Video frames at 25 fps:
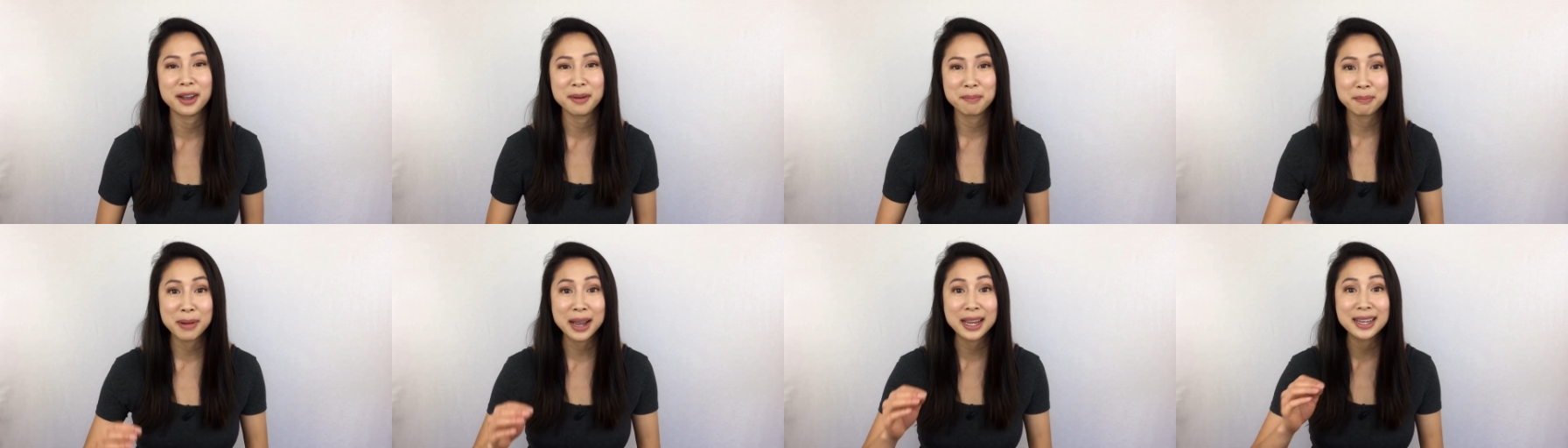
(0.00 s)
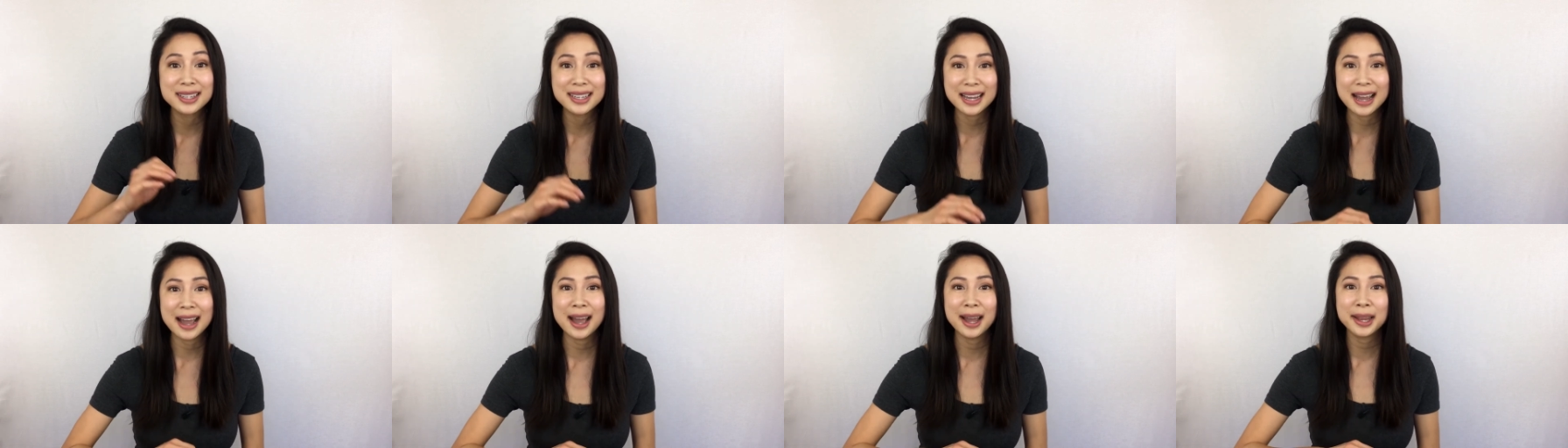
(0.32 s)
My
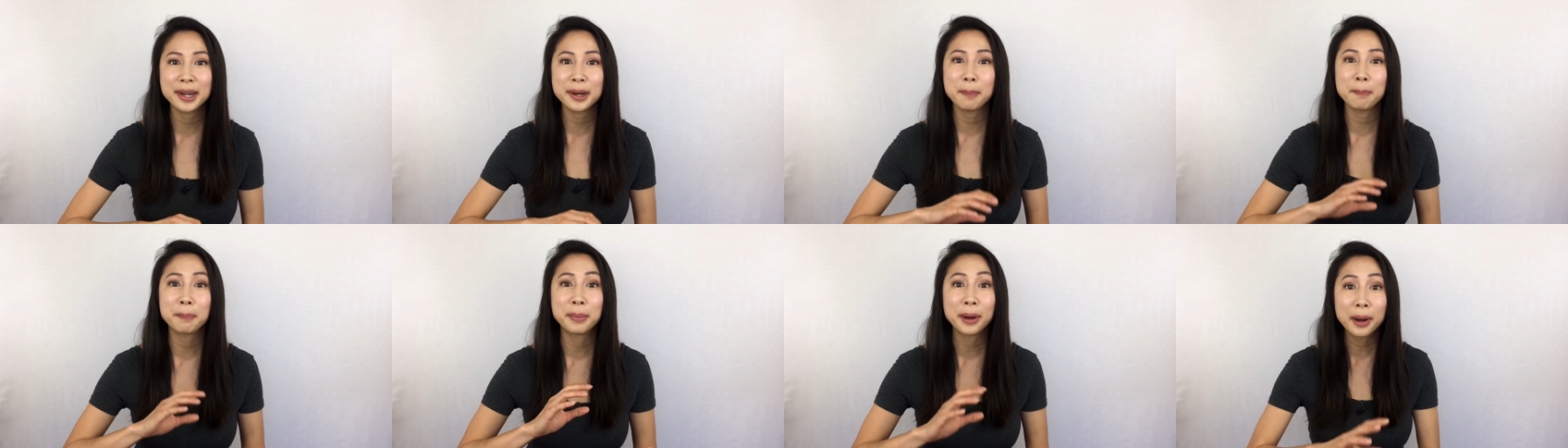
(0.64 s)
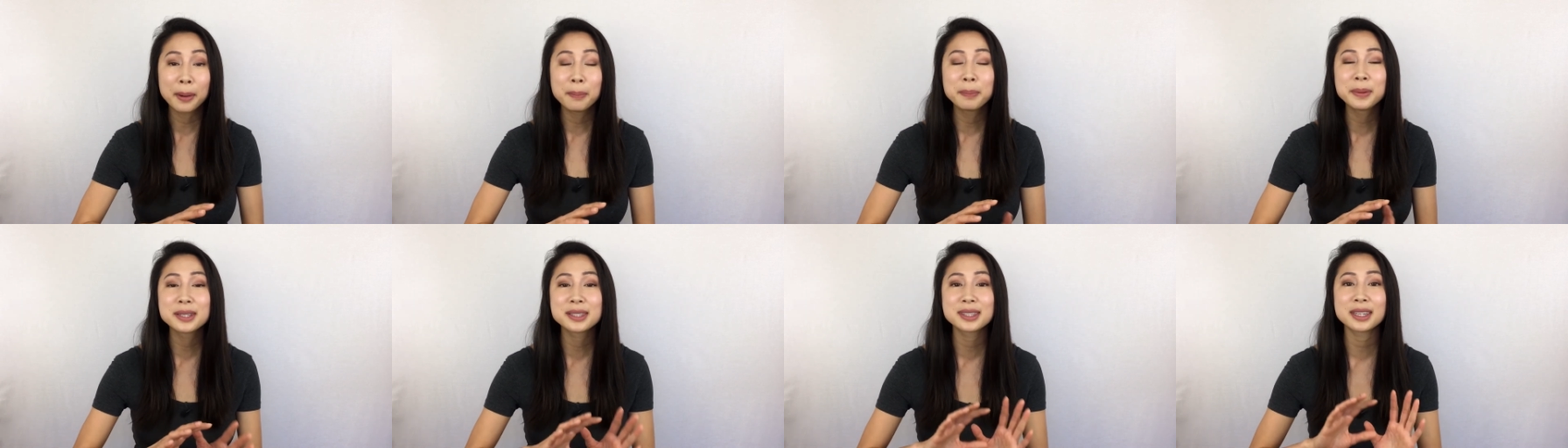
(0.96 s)
dad
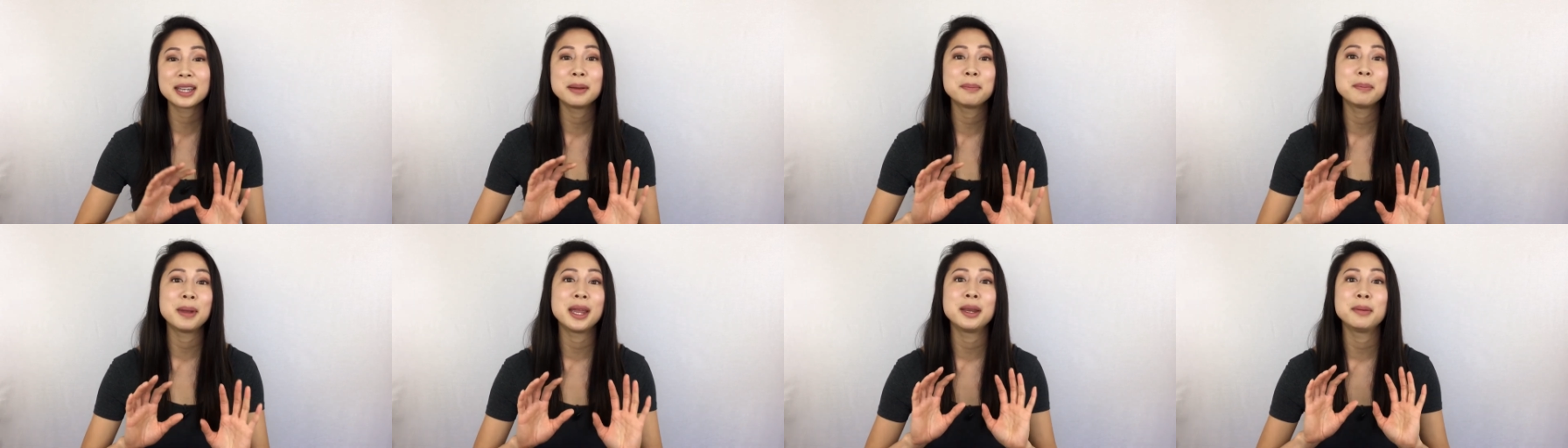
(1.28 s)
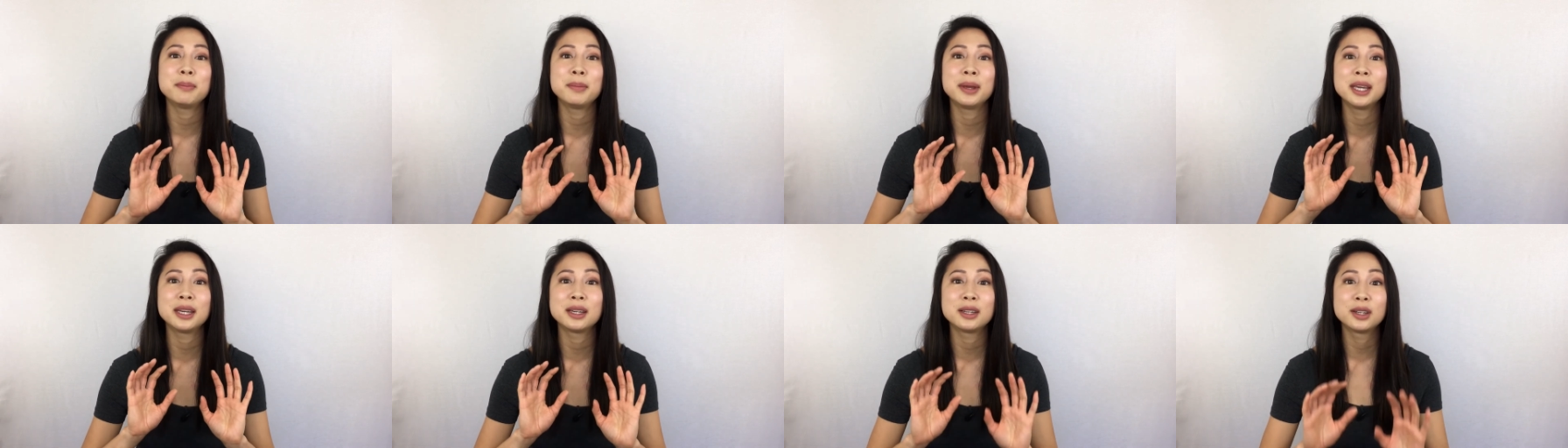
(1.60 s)
purposely
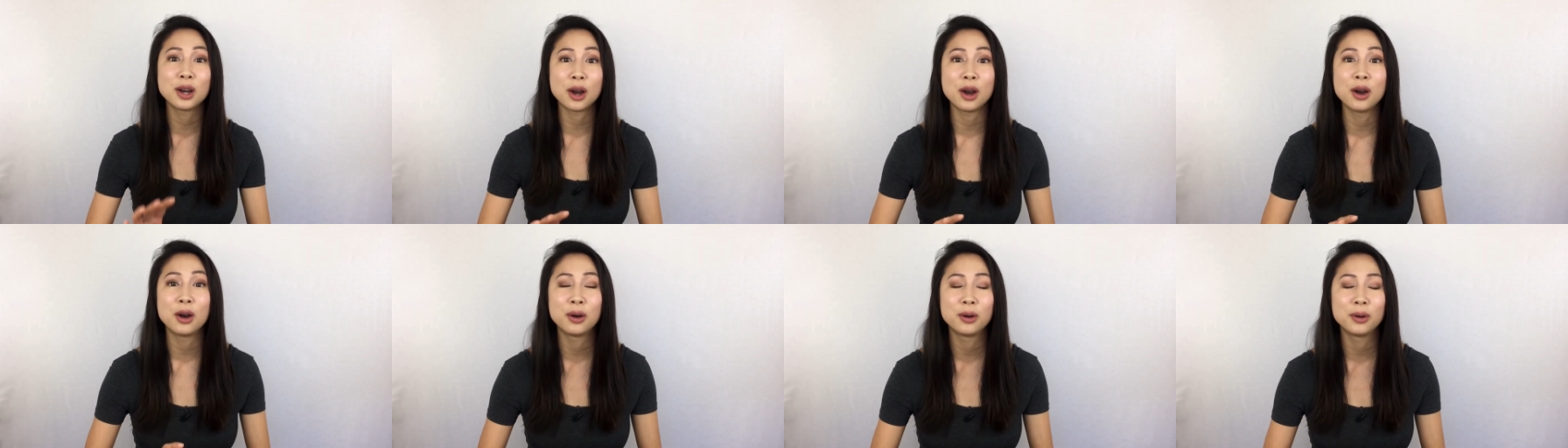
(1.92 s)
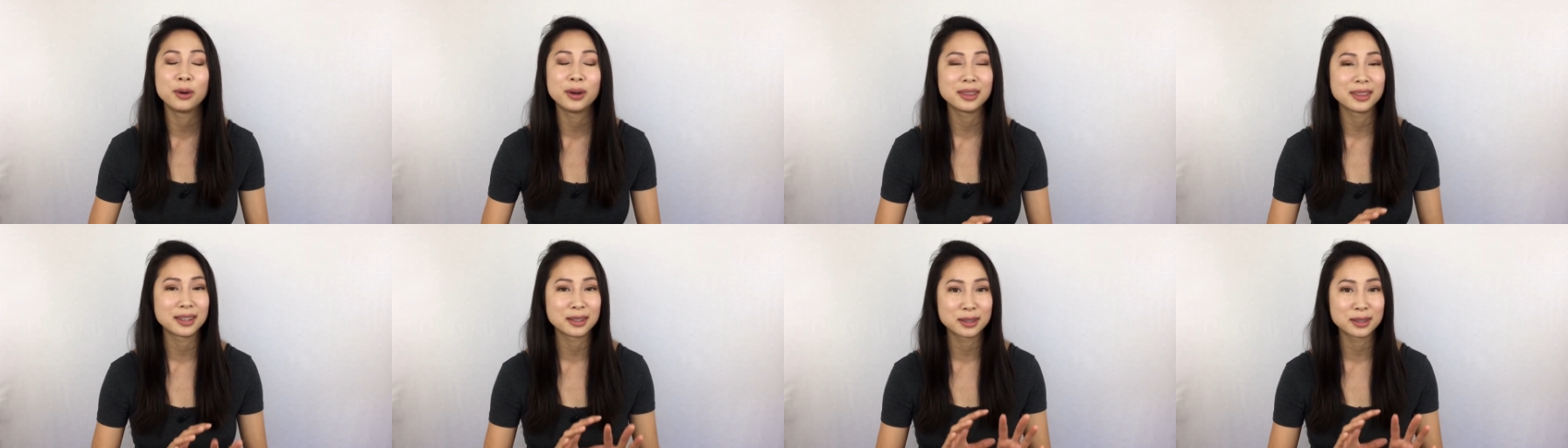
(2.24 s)
made me go,